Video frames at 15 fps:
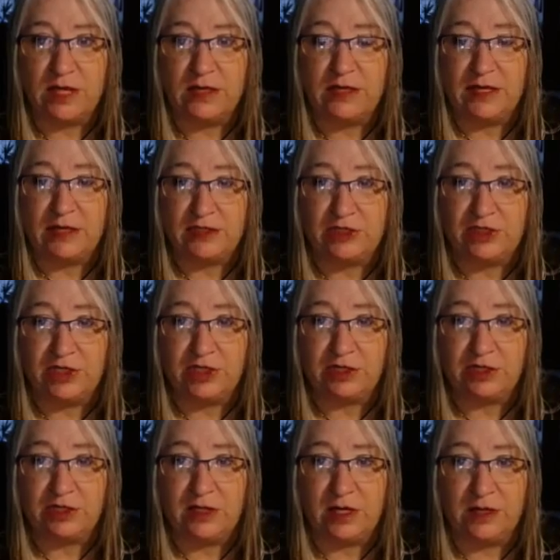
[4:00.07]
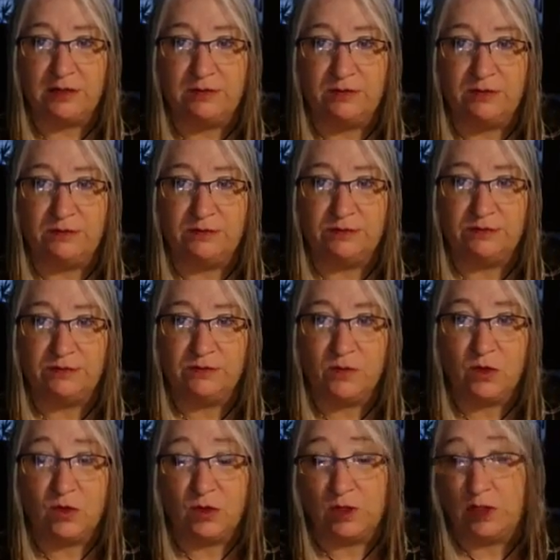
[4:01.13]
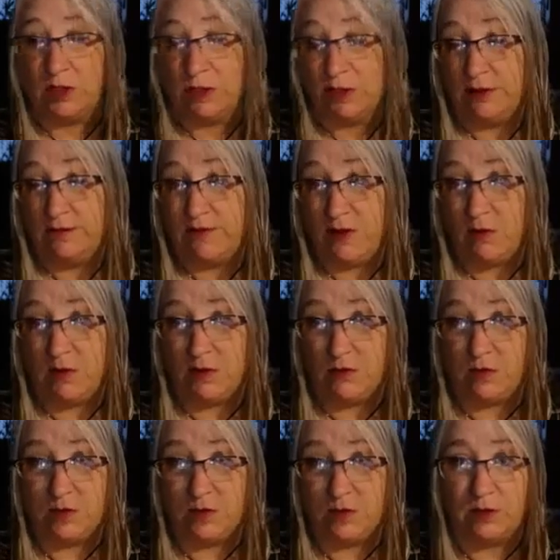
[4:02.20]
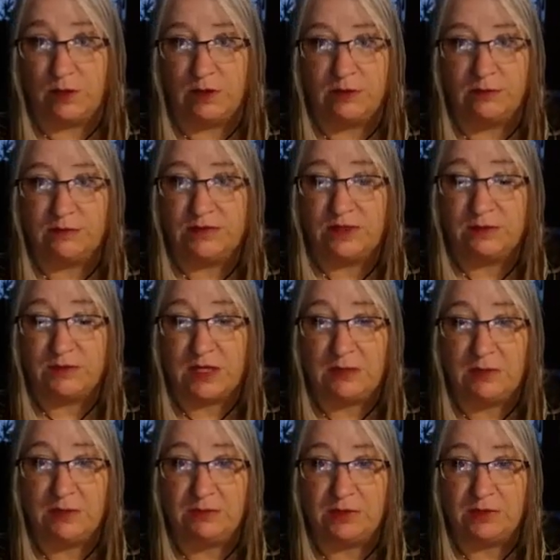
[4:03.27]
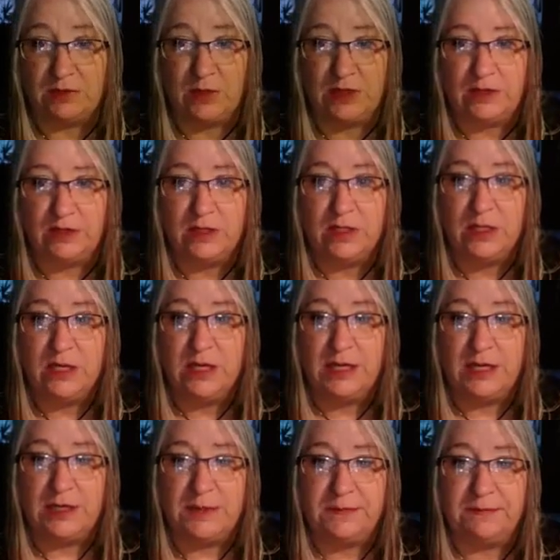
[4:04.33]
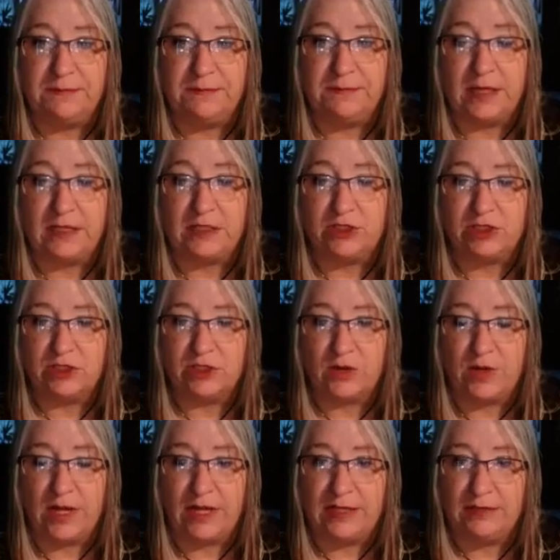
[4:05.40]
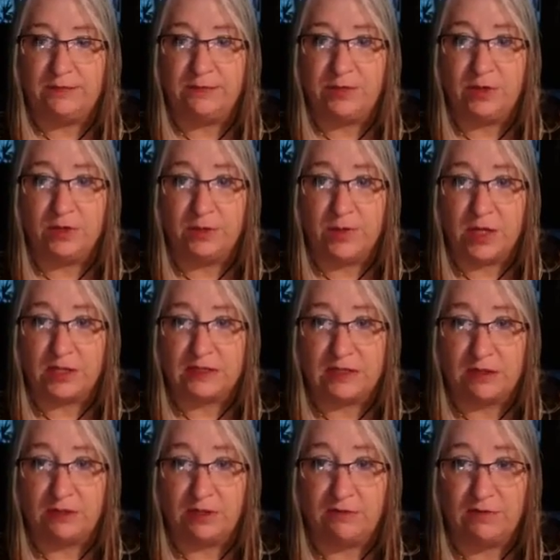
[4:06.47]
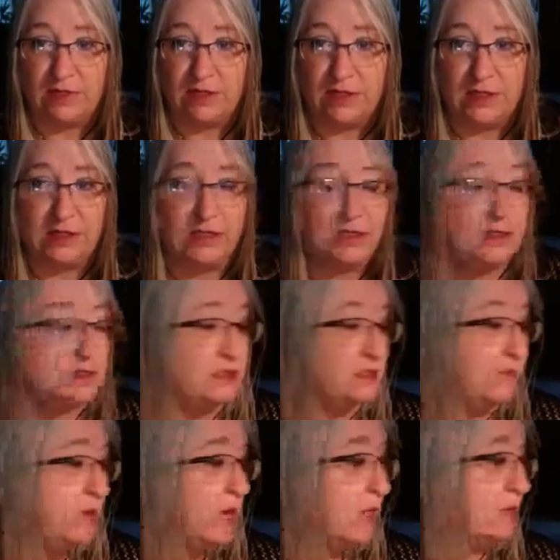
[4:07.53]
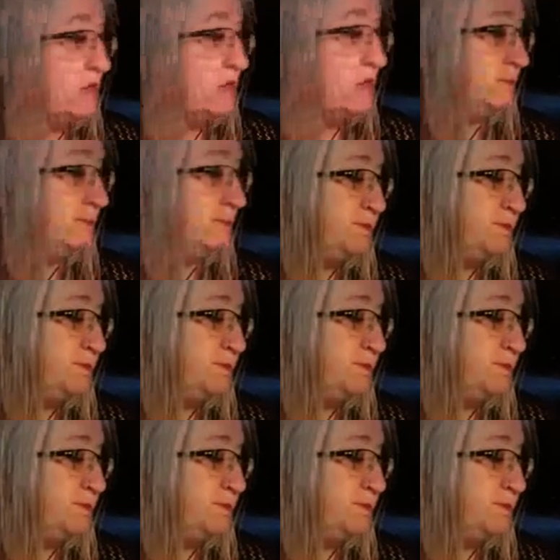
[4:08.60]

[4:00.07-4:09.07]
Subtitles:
that next year, or if I want to work with it sometime in between, I can just go ahead and pull the box out and everything I need is in the box.